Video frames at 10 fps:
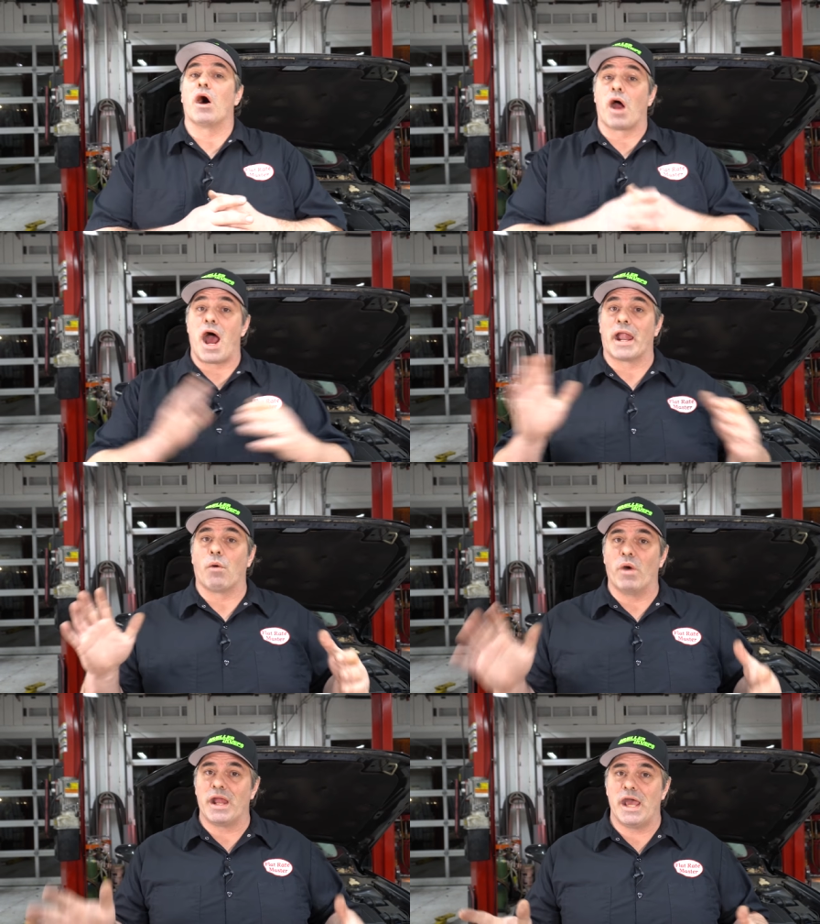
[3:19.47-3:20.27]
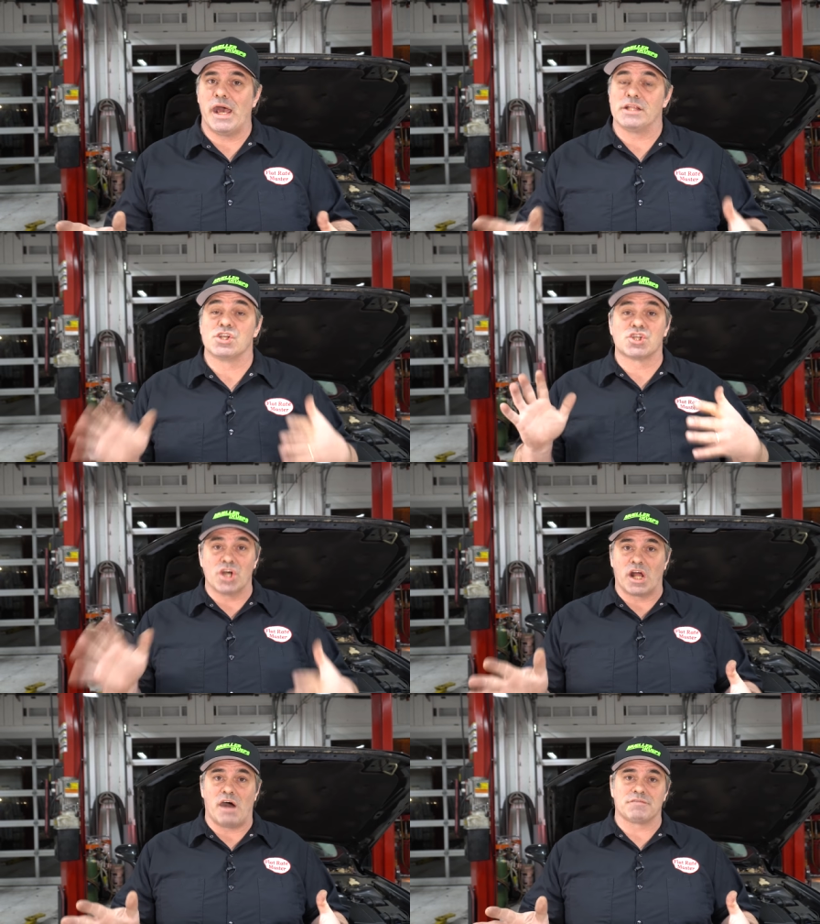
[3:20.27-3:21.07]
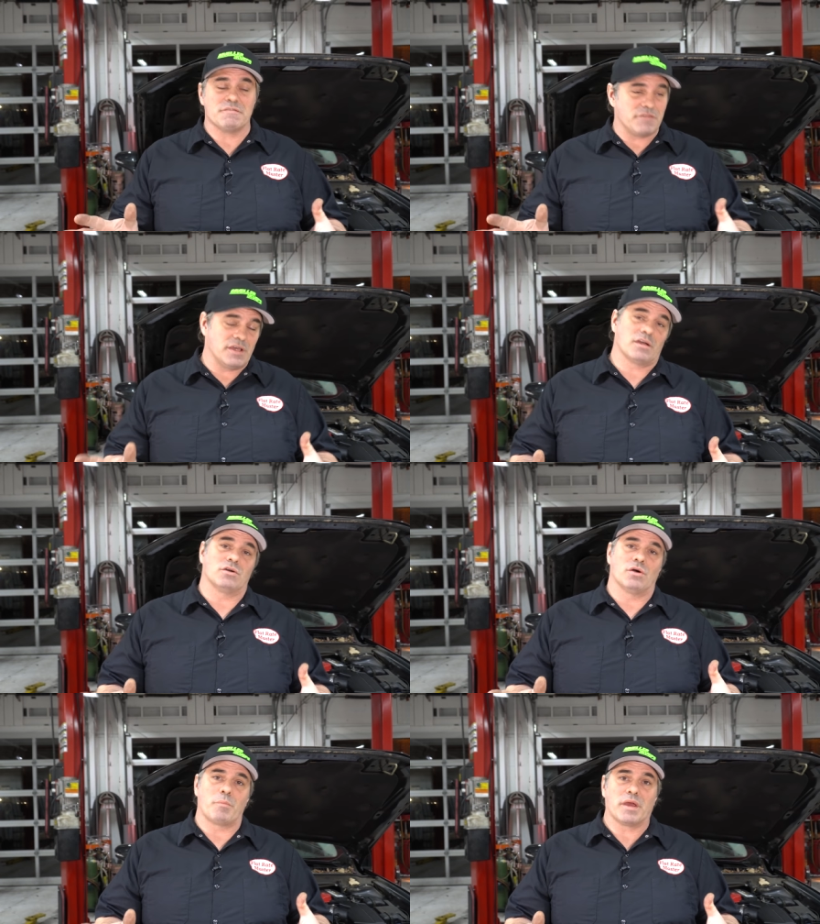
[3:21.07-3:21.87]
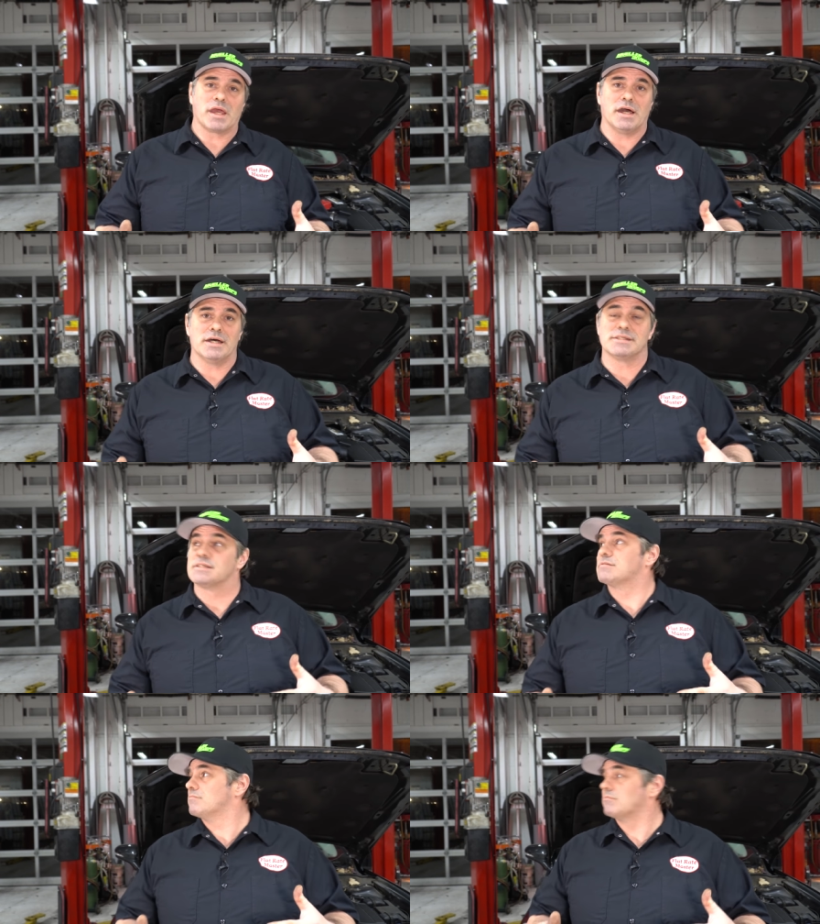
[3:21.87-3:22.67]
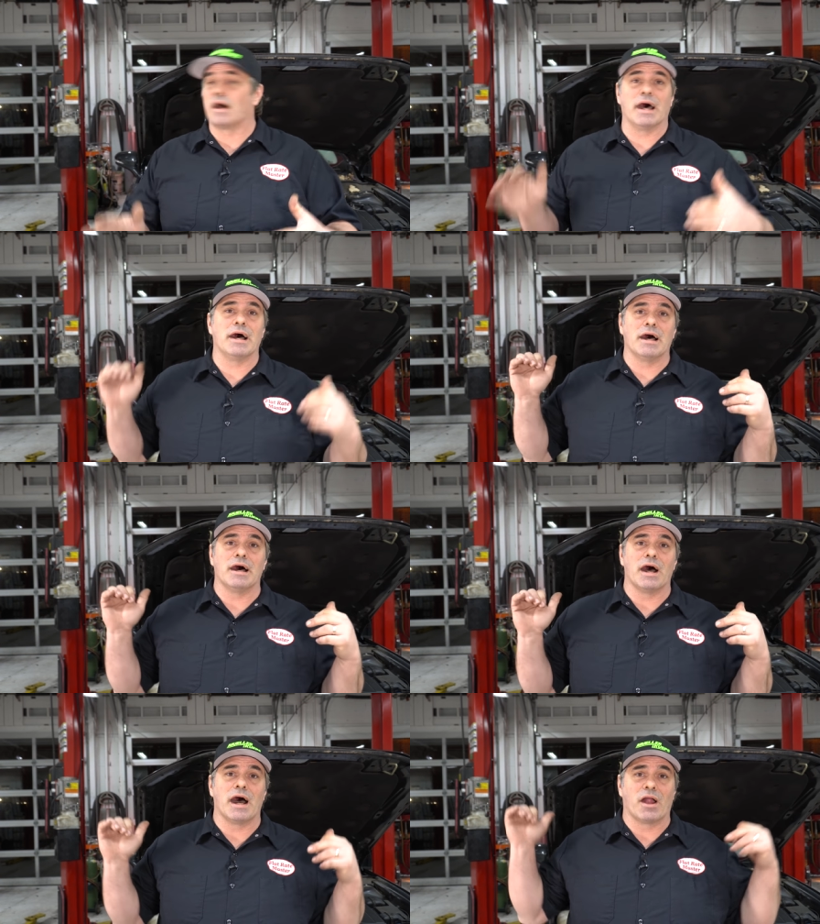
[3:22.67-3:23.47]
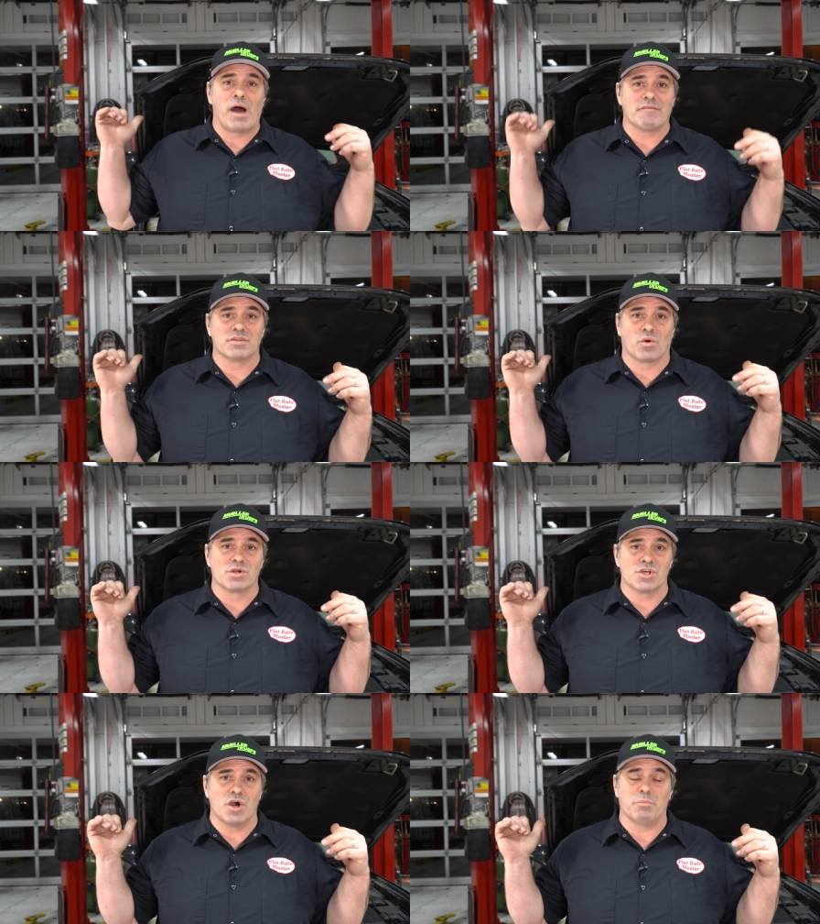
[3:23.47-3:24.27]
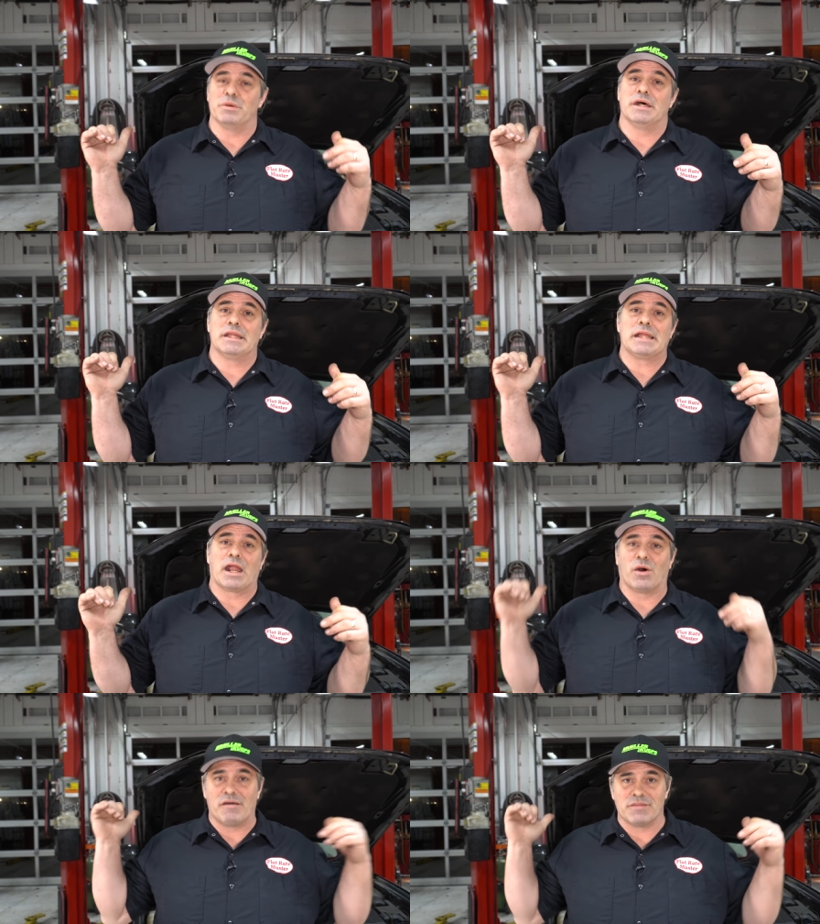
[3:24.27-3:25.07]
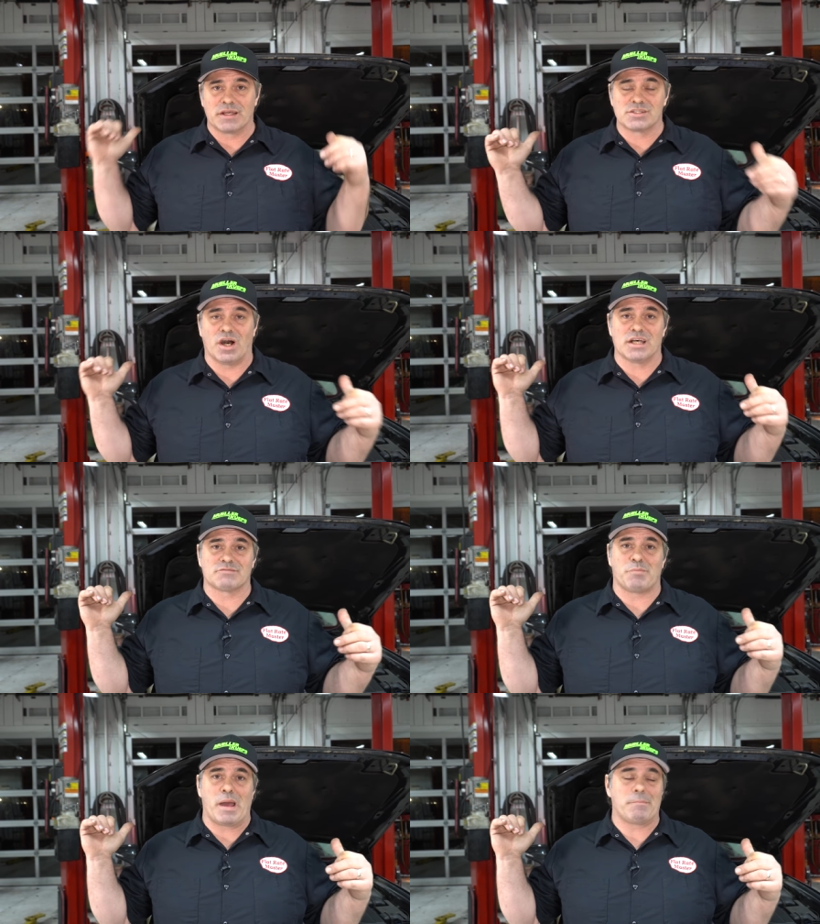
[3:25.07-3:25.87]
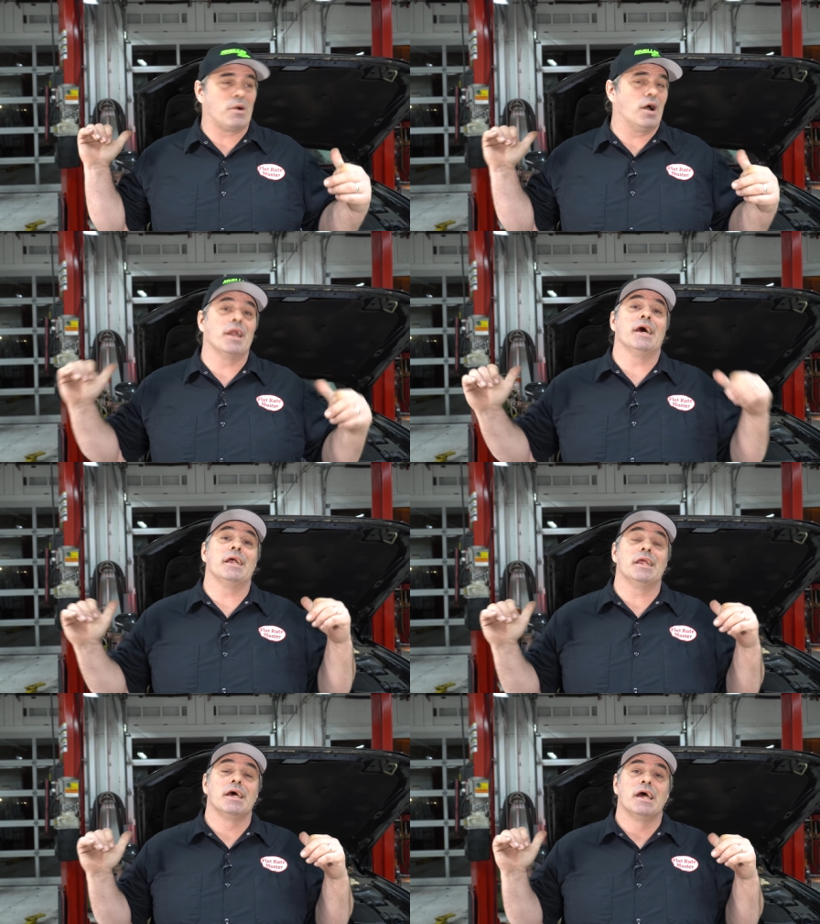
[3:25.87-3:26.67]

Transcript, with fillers: All right, I went ahead and shut off the vehicle because I don't have the doors open. I don't have the exhaust pipe on it.